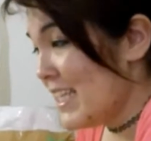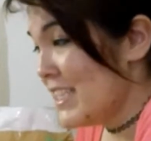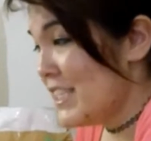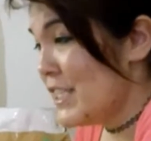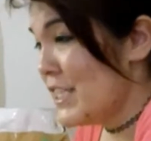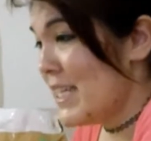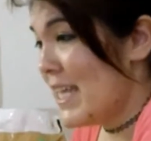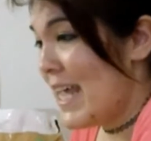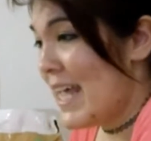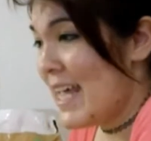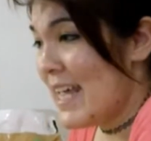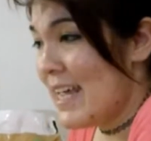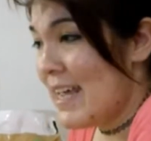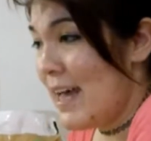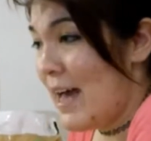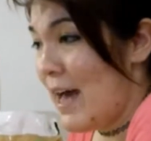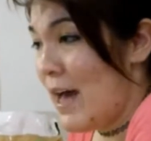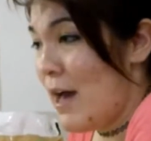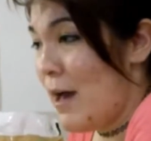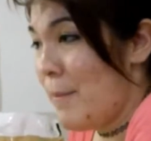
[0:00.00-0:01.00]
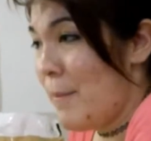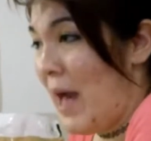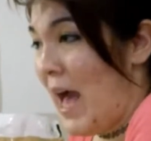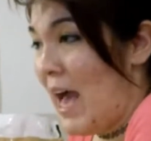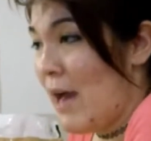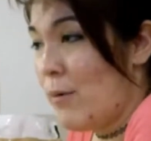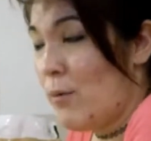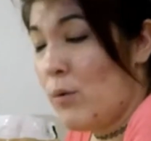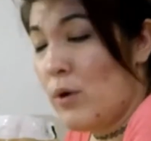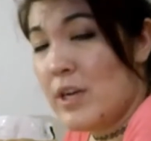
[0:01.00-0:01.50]
Today,
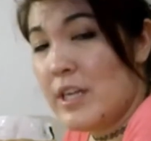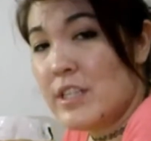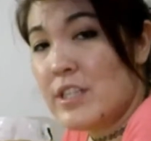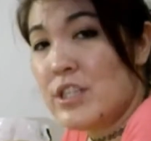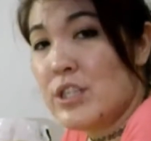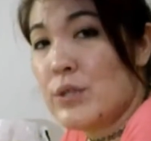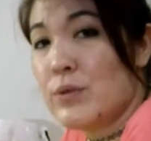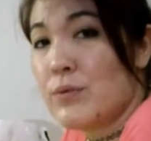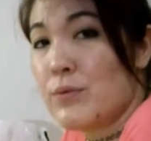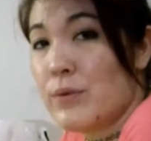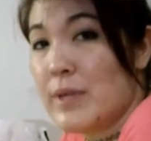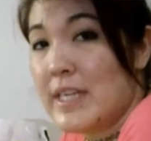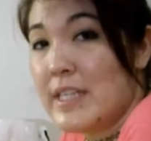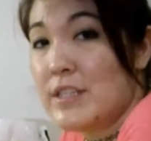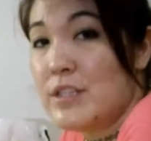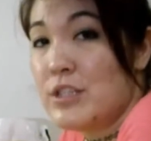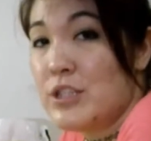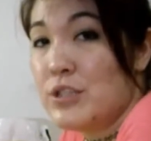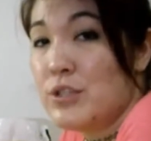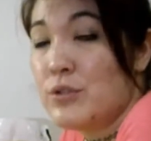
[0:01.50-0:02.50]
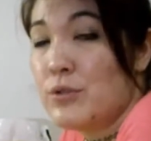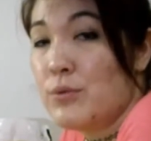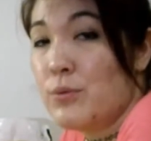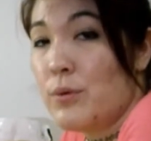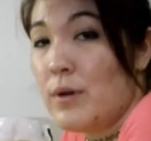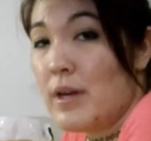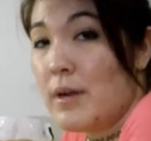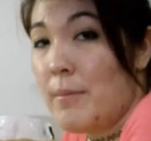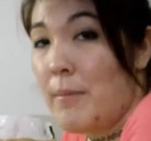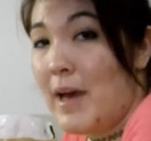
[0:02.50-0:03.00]
I wanted to redo
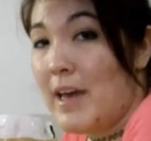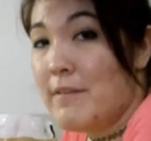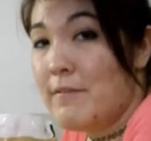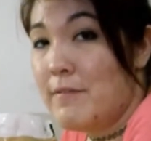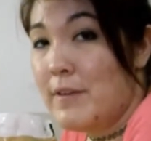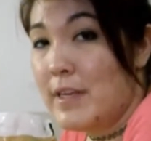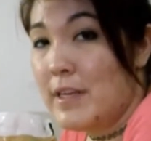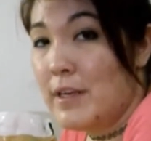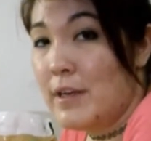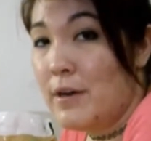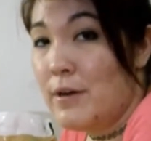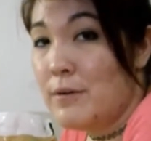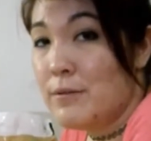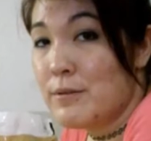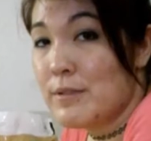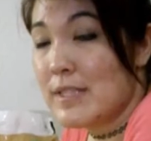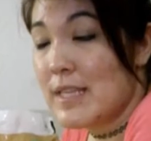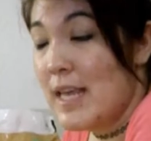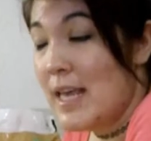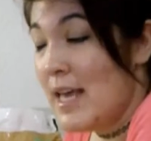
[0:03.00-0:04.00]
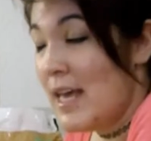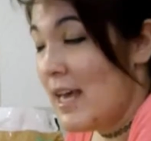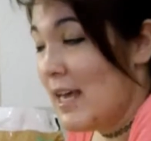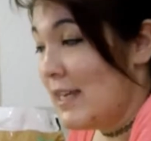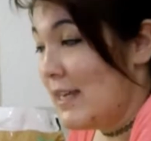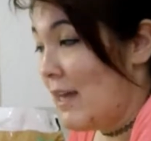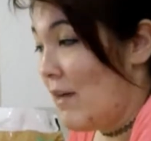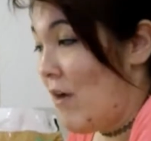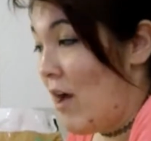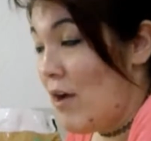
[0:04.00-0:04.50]
one of my videos.
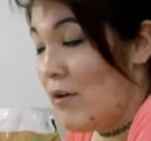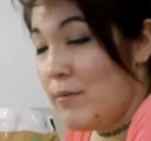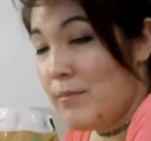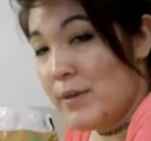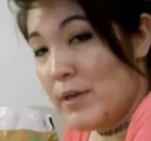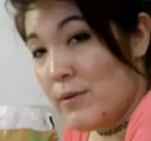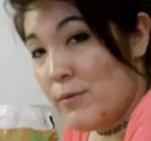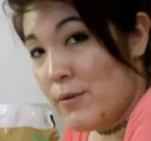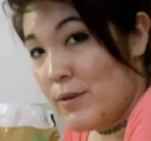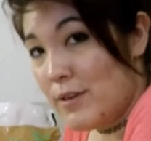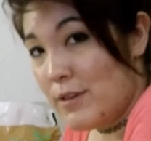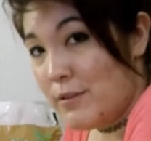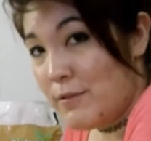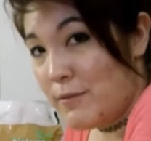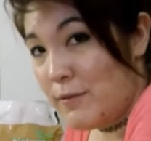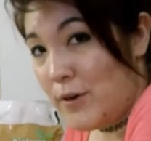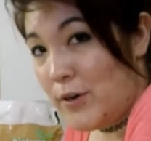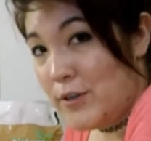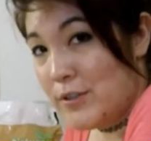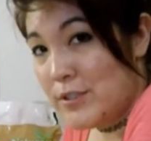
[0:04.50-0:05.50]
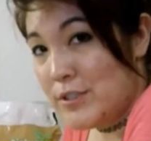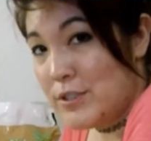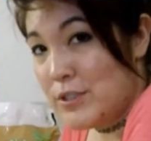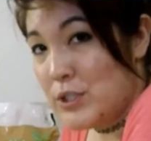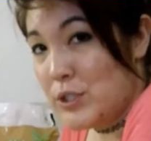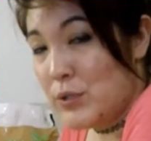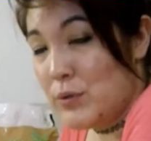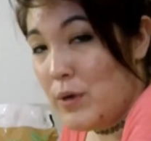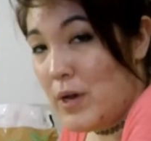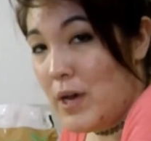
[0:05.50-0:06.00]
Now, I will be one of the first
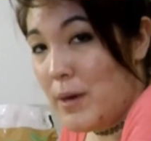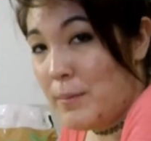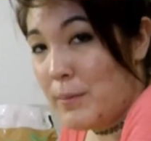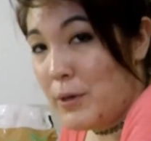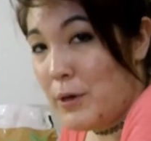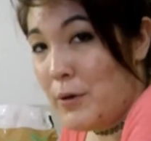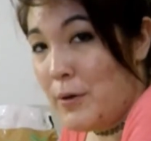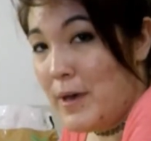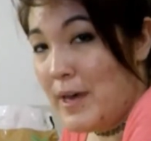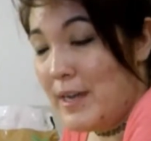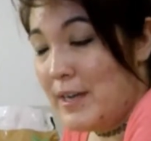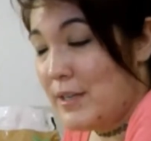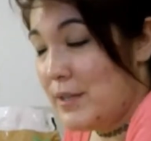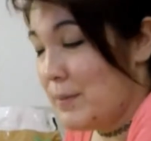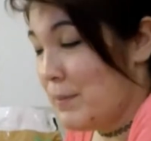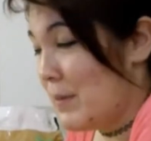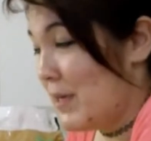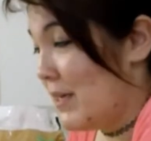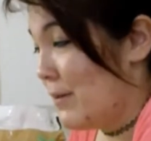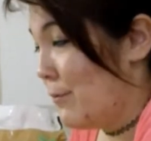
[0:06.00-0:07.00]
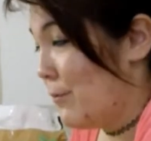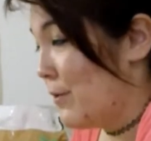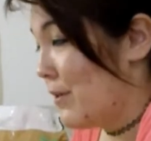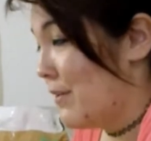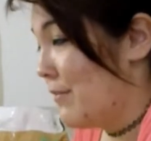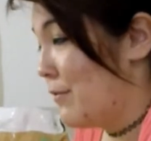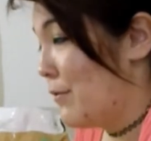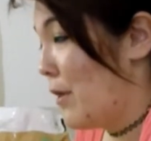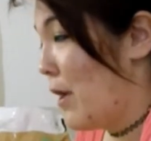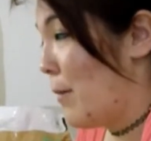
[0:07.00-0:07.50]
to go ahead and admit
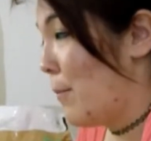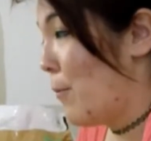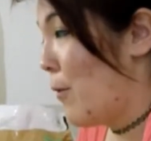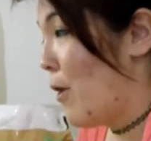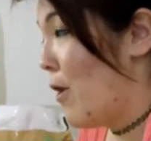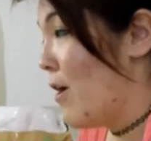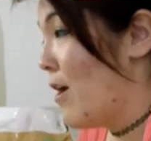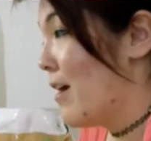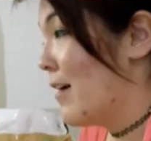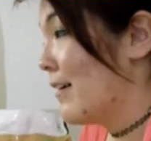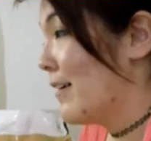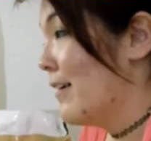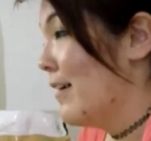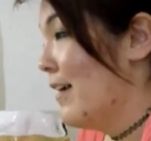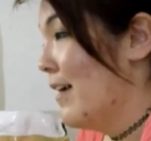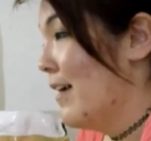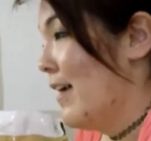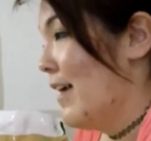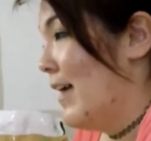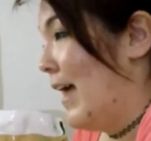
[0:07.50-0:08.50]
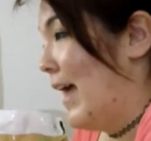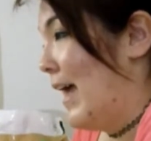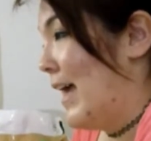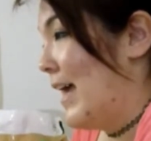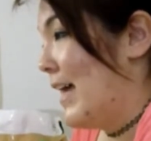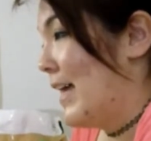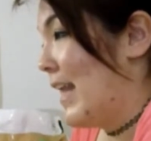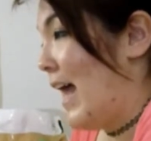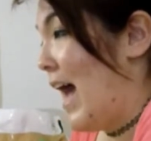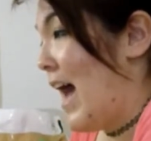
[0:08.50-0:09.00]
whenever I'm wrong,
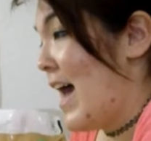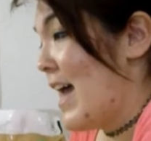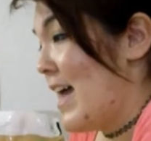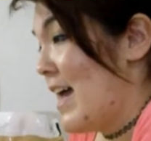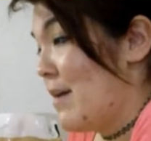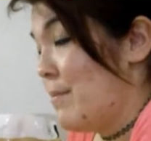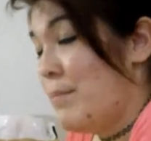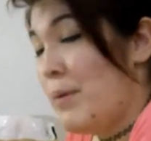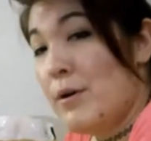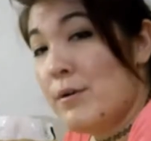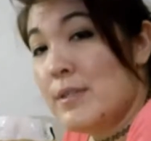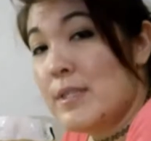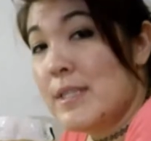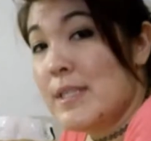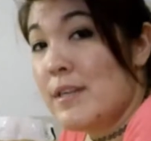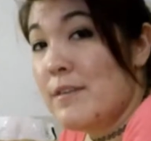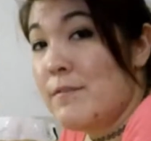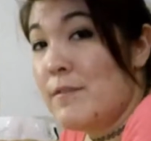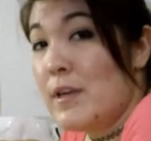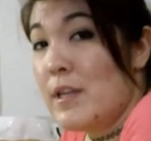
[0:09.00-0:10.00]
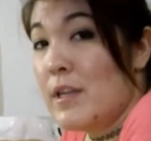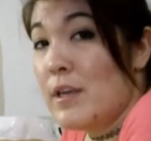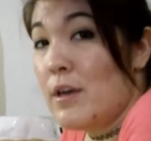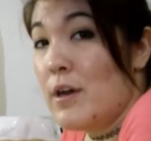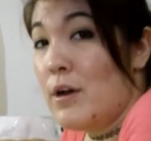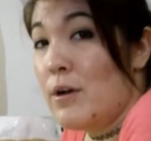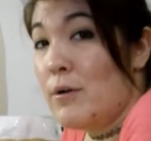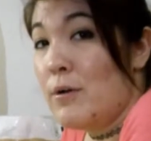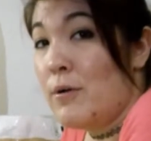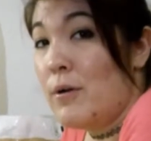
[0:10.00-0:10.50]
and I had posted a
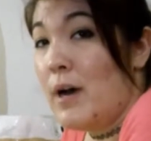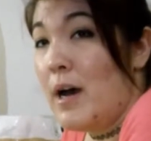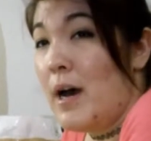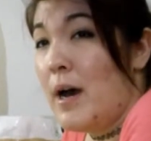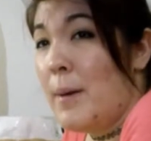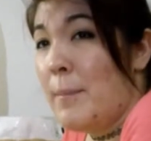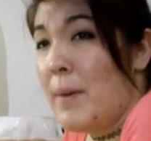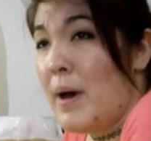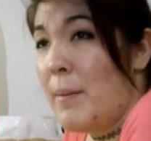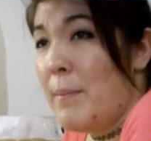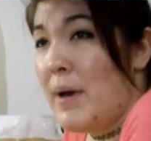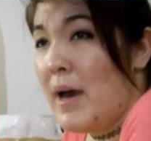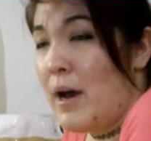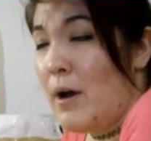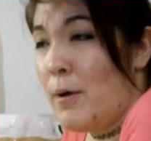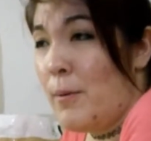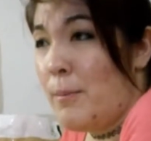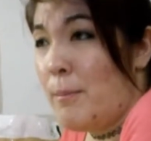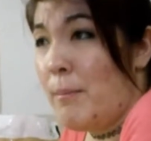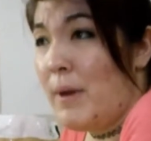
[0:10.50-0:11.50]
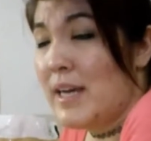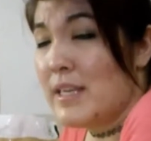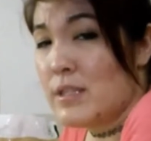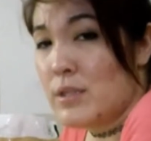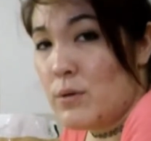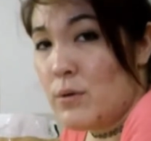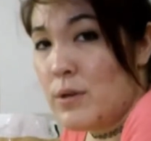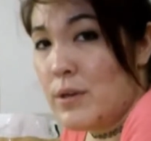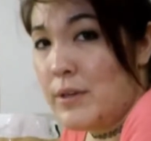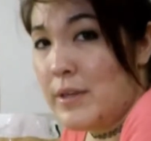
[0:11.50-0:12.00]
video about my
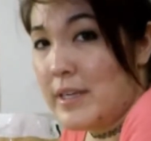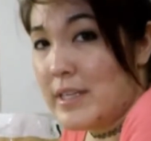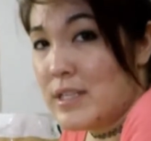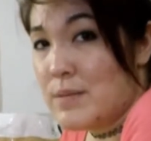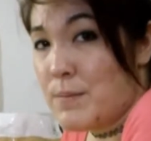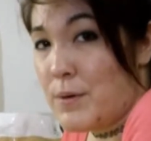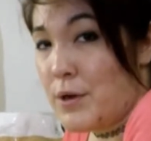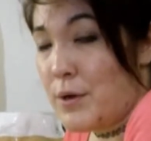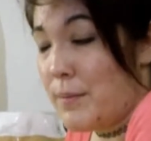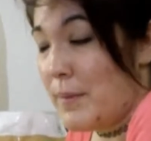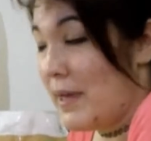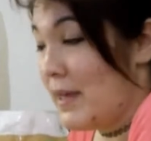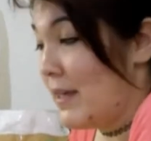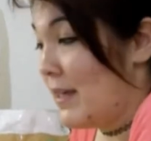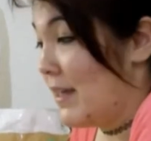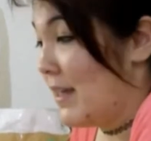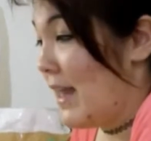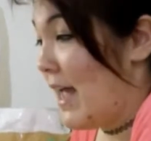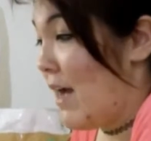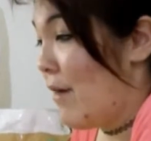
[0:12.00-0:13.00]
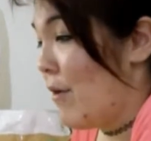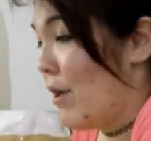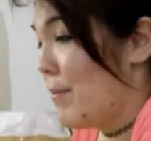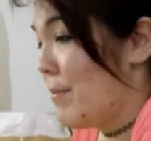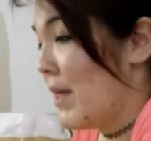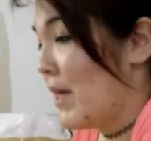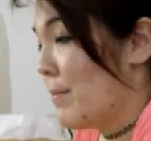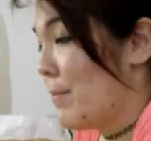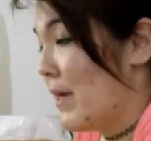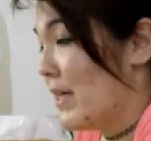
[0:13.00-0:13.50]
soil experiment and how I
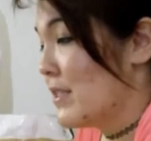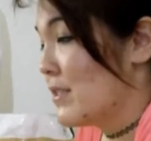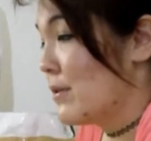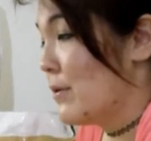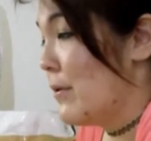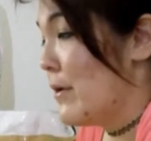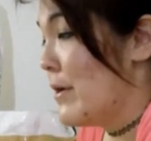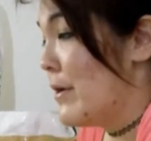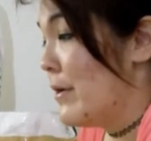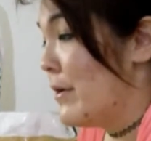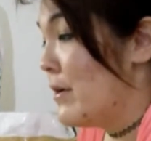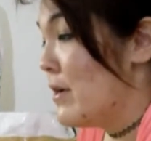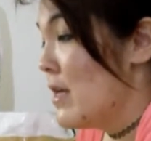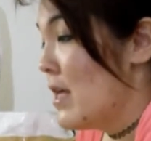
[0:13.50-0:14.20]
make my soil.